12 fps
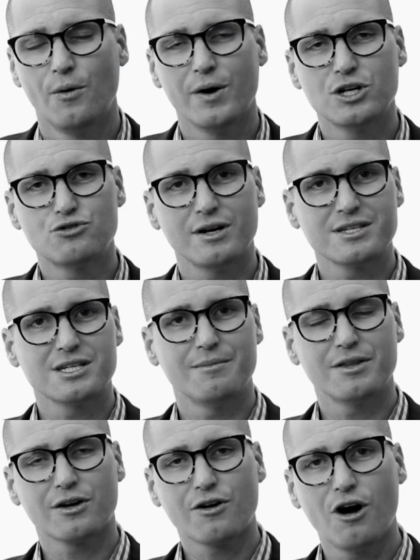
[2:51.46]
We address some
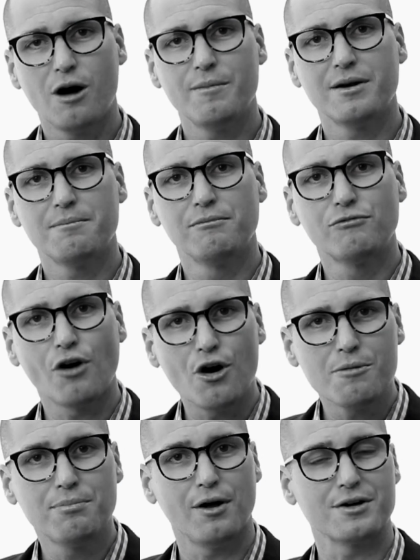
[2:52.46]
of the common
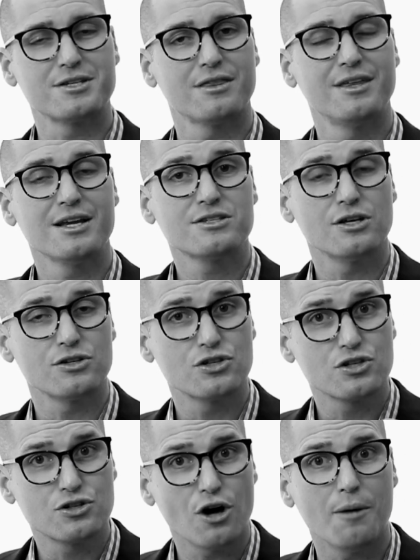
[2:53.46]
roadblocks, the things that
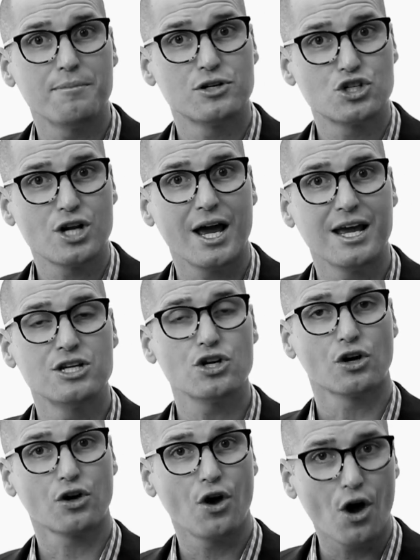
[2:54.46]
stop change
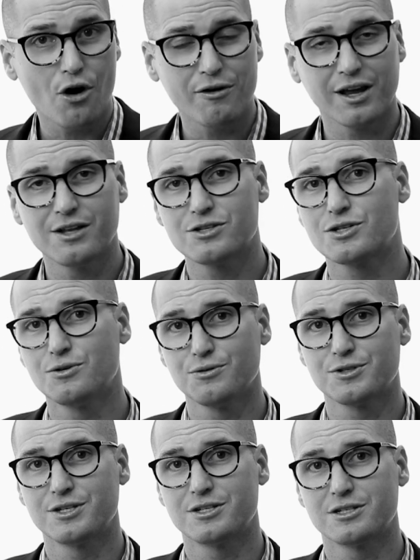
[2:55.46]
occurring in school
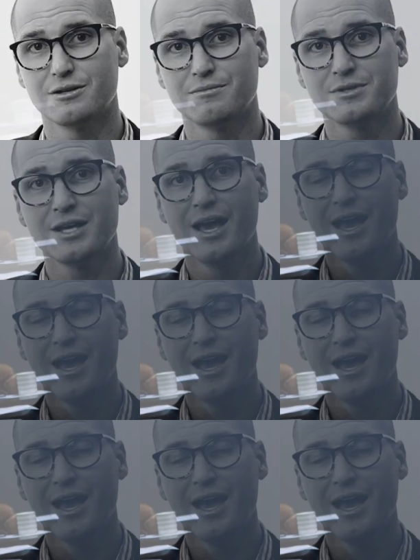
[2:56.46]
systems,